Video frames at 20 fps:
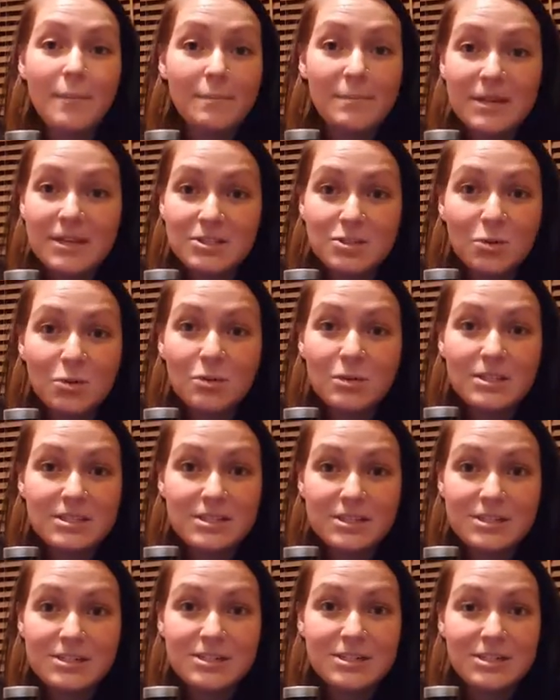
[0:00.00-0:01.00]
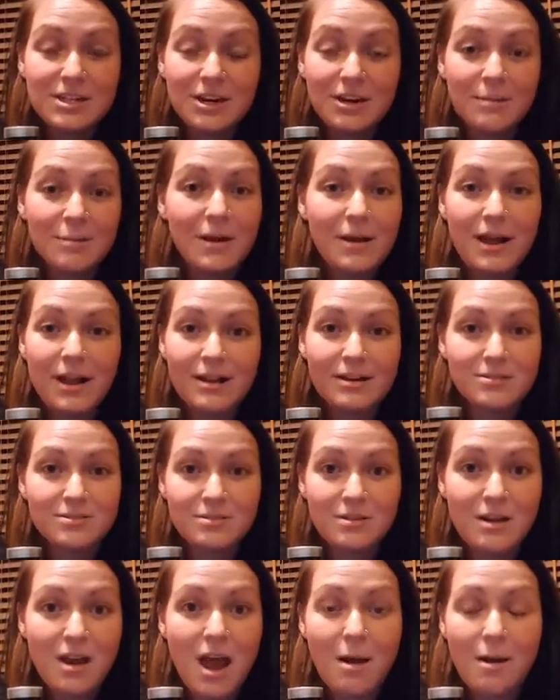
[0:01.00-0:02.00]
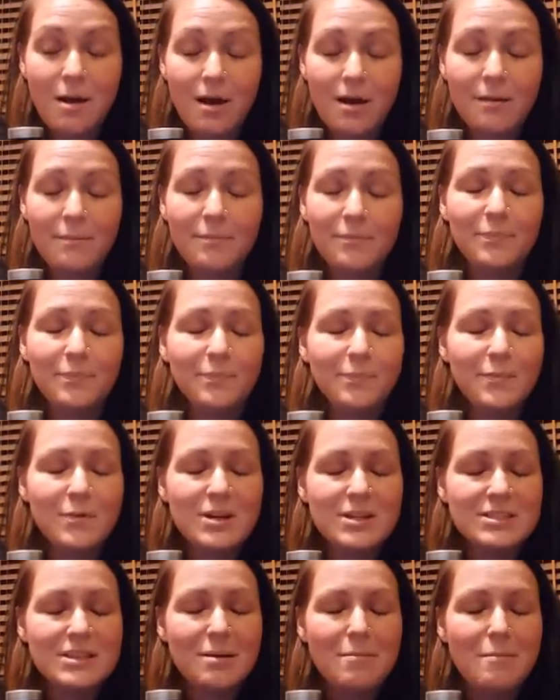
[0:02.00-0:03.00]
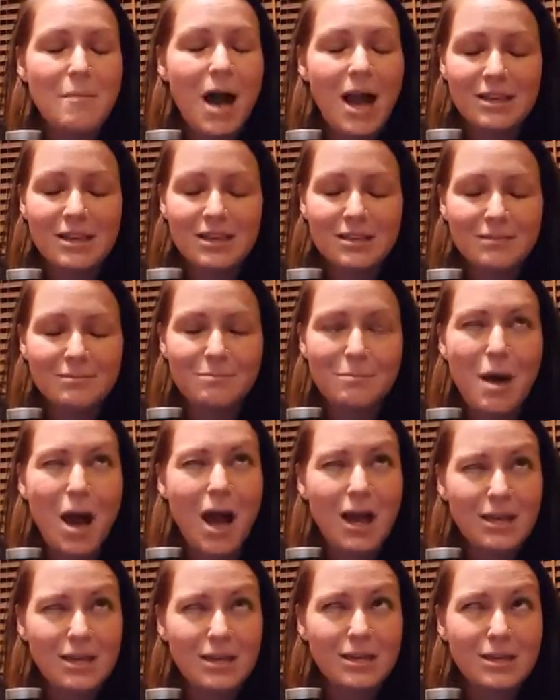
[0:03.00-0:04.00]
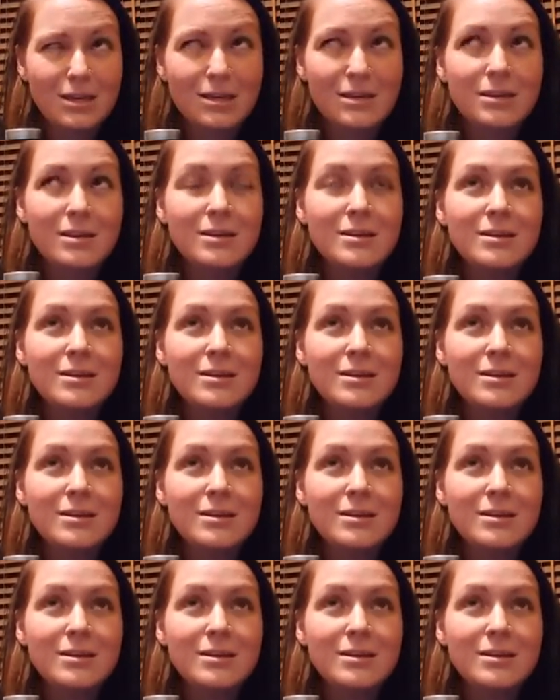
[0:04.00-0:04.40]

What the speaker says: being totally serious here, and I'm not what is it, mocking?